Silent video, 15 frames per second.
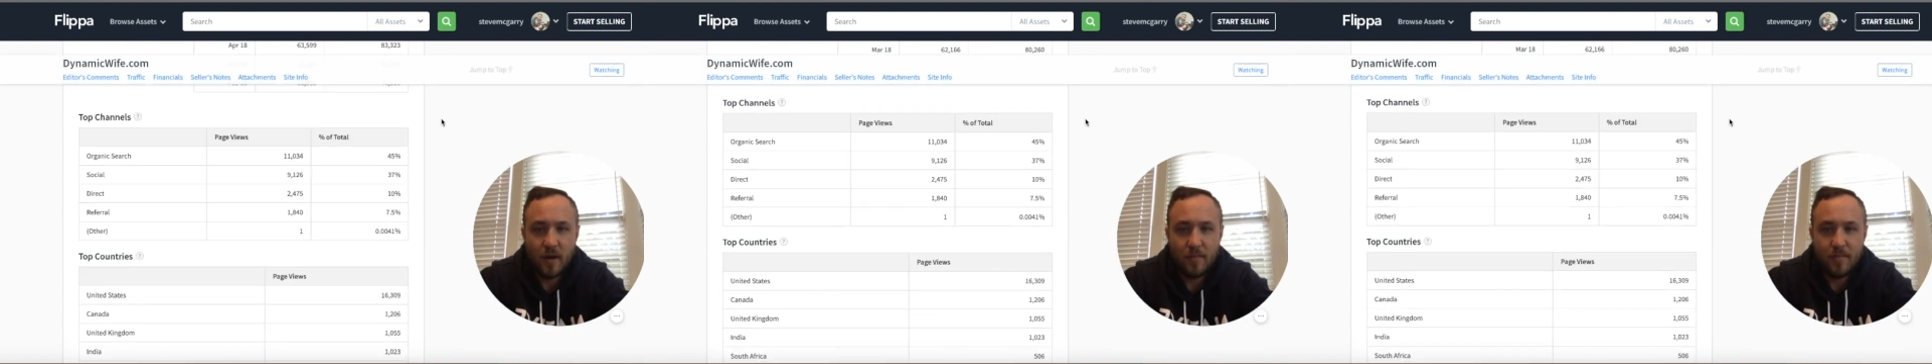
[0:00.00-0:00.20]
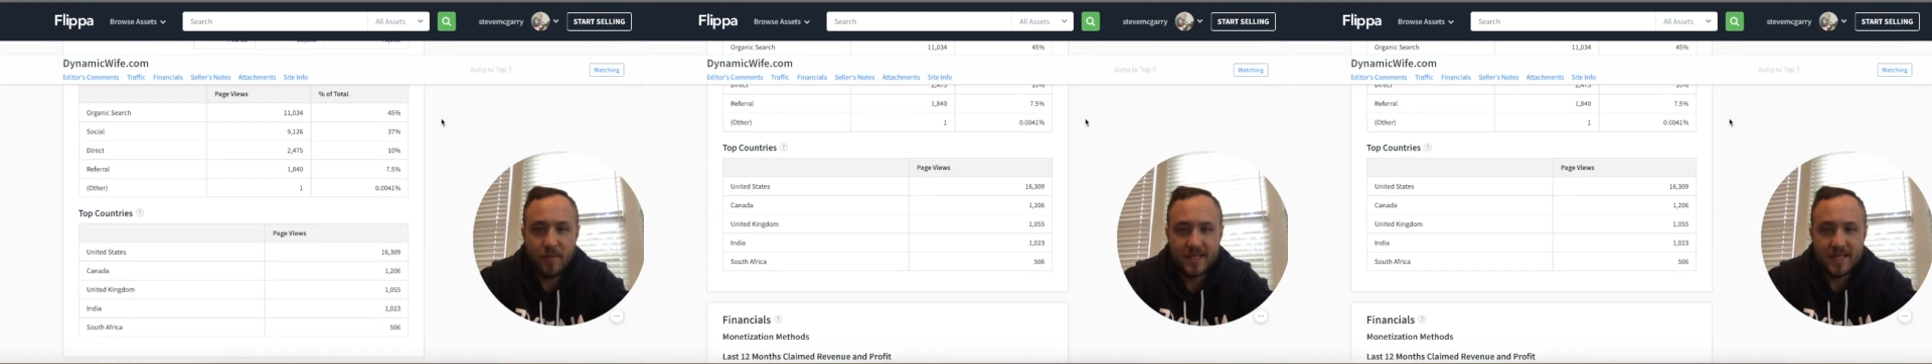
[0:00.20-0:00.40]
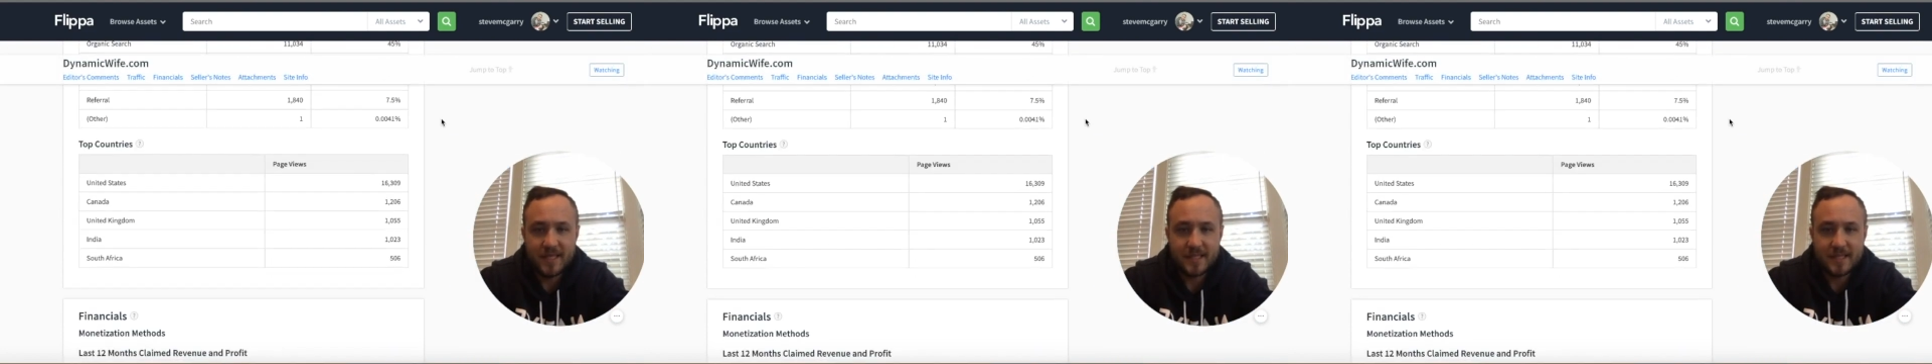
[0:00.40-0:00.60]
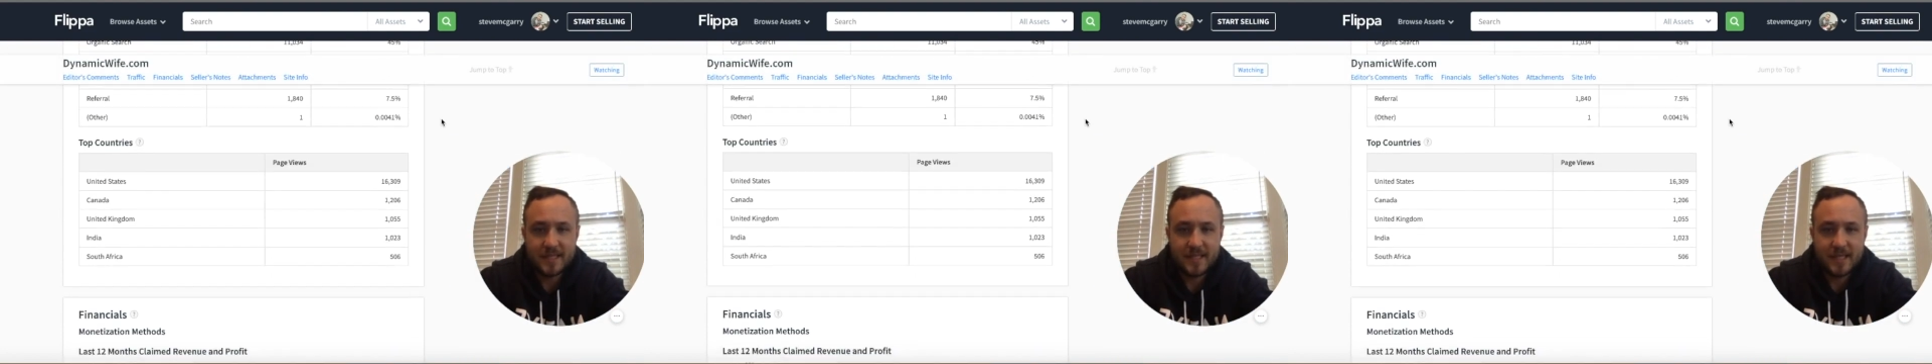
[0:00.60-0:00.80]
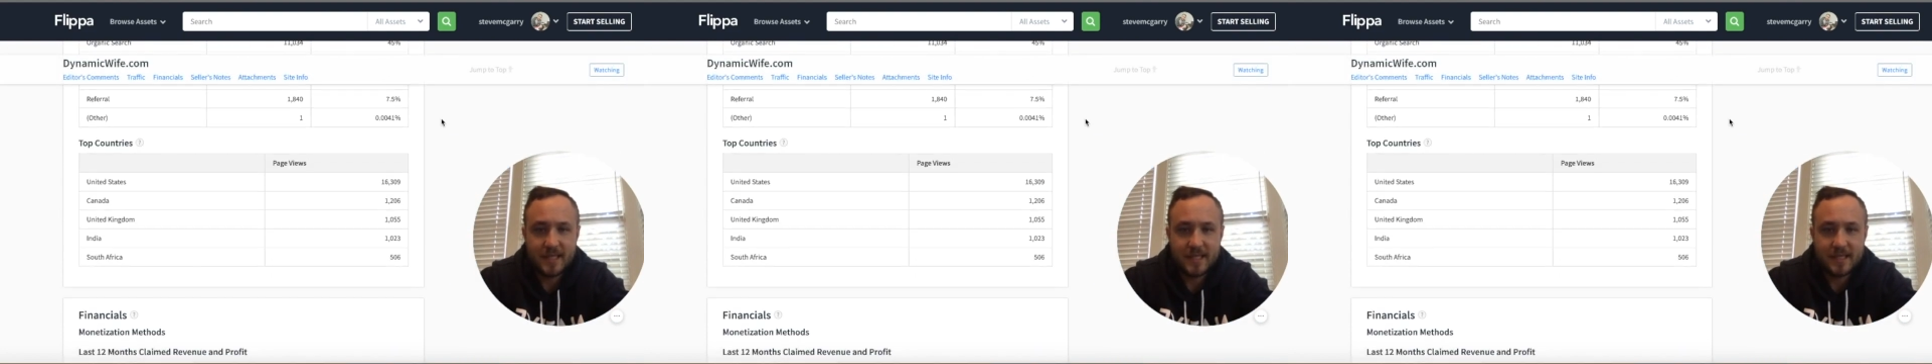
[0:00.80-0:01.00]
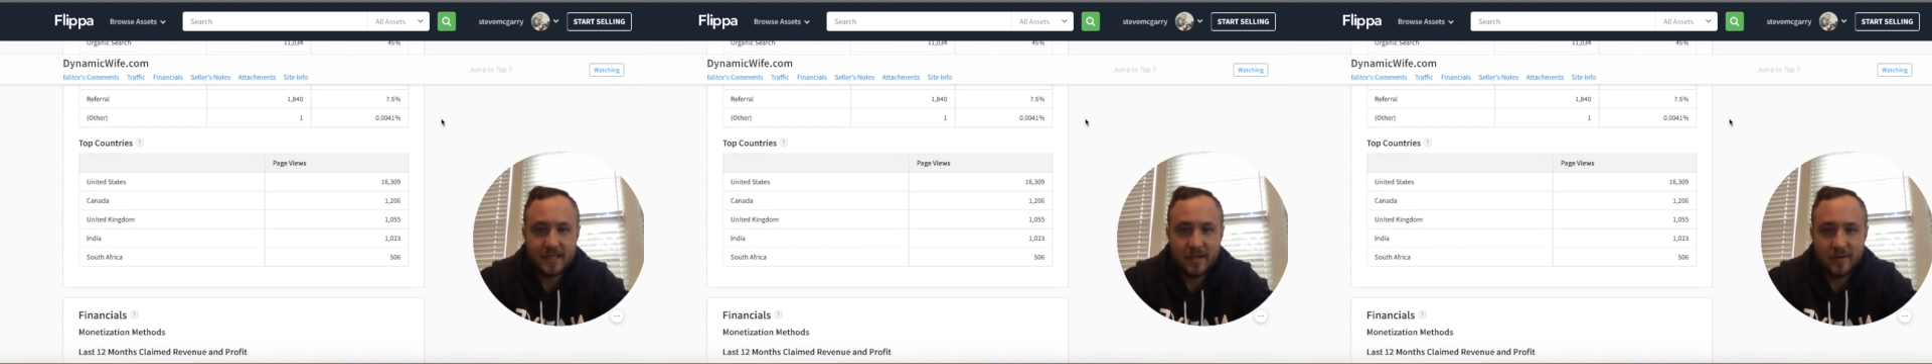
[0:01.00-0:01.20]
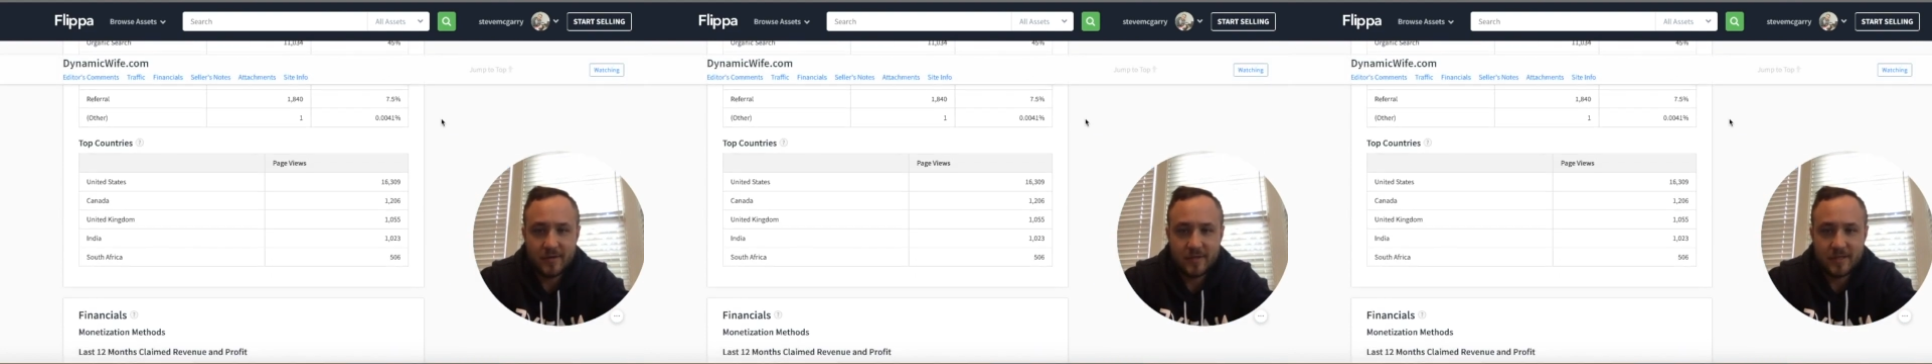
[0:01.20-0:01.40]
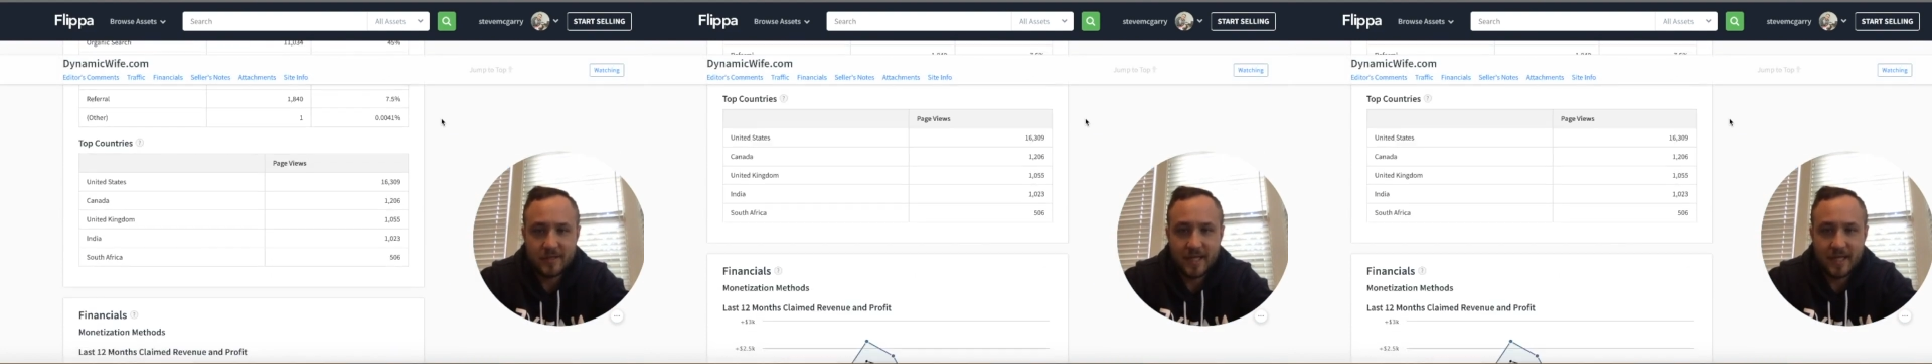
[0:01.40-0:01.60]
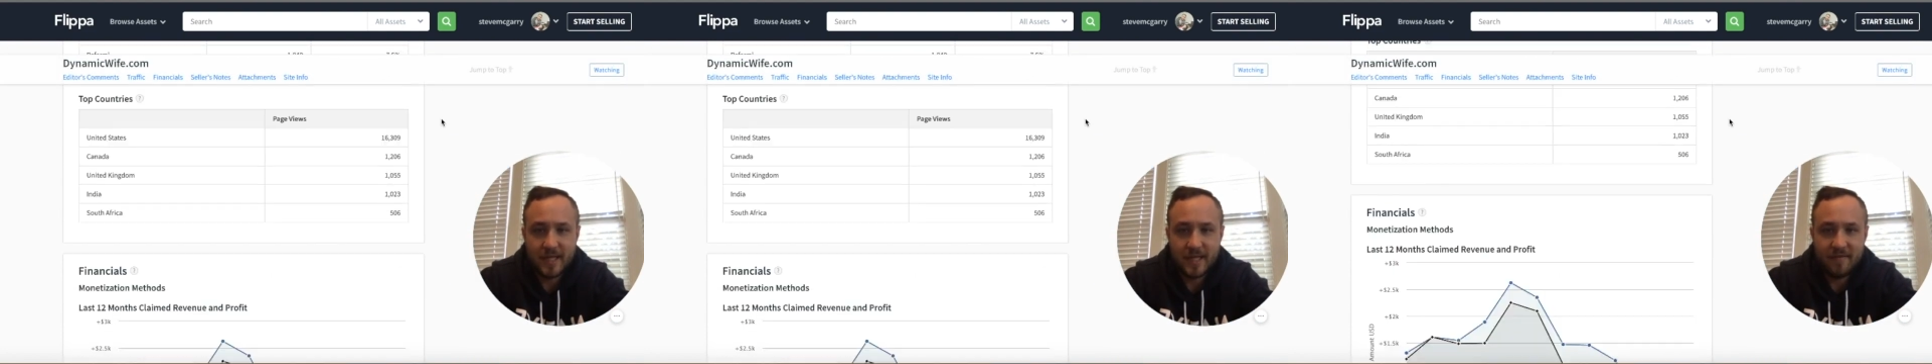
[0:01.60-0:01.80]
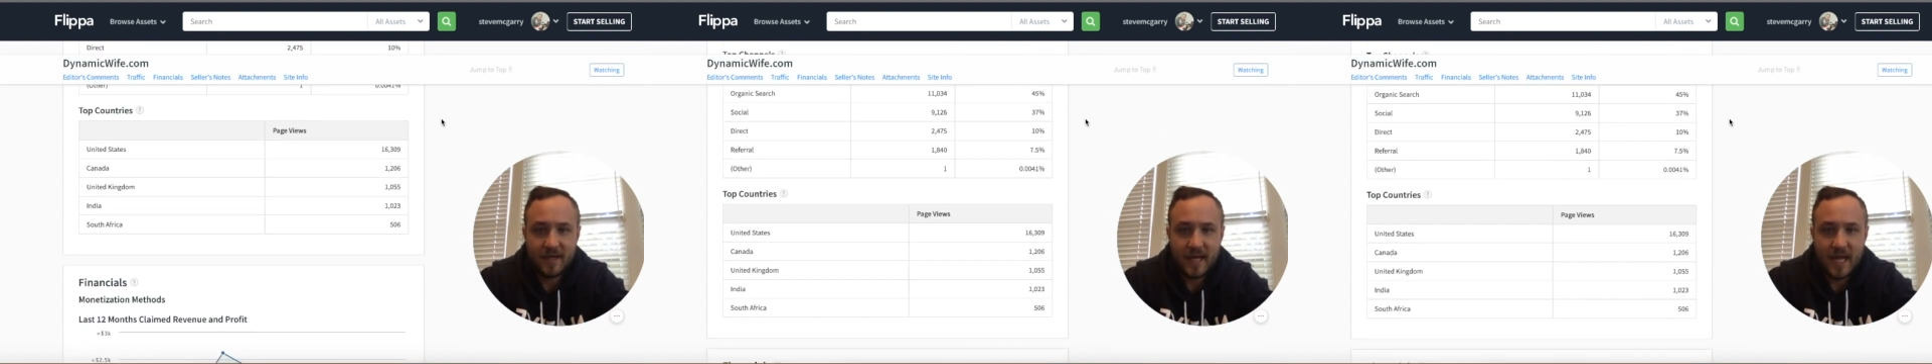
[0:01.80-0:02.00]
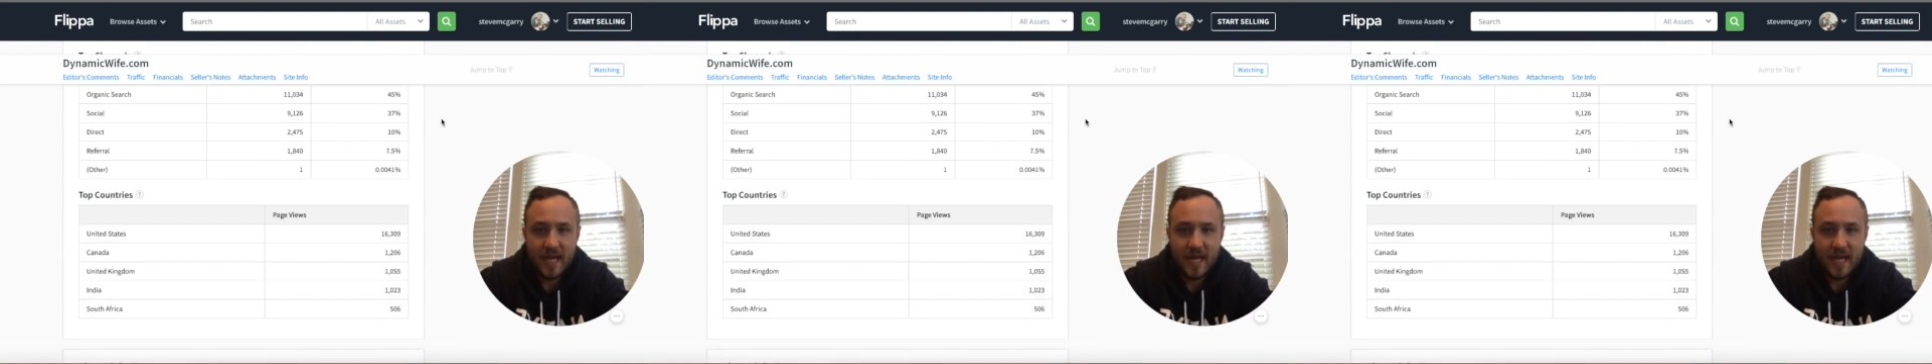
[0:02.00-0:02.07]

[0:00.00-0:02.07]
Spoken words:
a business that is nosediving